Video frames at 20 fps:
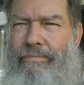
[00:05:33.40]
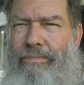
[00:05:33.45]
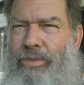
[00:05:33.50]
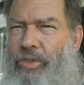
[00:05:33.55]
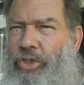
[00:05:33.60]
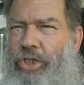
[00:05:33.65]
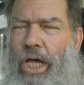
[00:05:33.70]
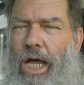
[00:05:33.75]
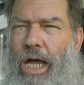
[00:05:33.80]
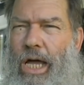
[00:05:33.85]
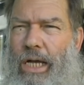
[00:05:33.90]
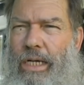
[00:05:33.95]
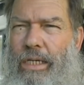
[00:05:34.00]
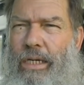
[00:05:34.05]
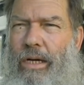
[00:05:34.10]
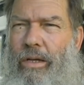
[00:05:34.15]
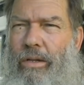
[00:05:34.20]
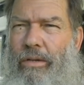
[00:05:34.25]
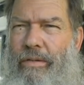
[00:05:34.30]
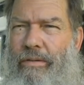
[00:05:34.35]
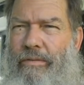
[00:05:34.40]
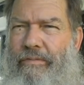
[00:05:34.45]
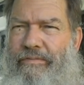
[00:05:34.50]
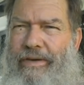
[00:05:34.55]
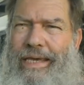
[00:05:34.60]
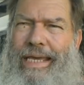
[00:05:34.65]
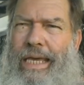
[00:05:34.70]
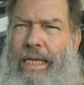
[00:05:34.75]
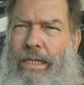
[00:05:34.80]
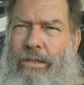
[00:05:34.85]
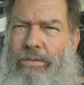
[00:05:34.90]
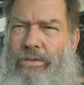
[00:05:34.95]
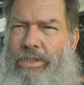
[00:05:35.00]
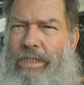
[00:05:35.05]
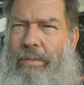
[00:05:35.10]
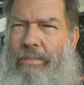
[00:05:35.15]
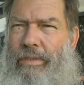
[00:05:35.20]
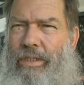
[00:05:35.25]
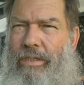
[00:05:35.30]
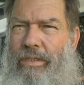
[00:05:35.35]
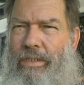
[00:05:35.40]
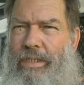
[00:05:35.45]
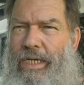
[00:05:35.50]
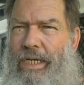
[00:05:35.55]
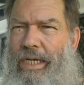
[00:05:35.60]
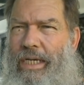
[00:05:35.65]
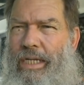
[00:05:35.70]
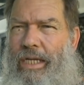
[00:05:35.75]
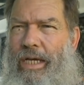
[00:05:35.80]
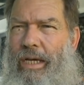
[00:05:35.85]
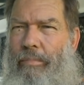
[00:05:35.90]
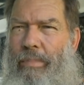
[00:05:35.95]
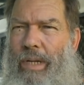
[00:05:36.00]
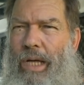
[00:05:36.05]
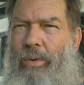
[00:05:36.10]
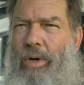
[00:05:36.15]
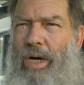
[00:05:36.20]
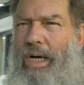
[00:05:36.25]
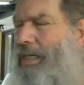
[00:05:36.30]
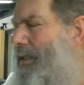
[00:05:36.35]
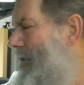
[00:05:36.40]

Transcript: charcoal and a fan or something like that, a blower.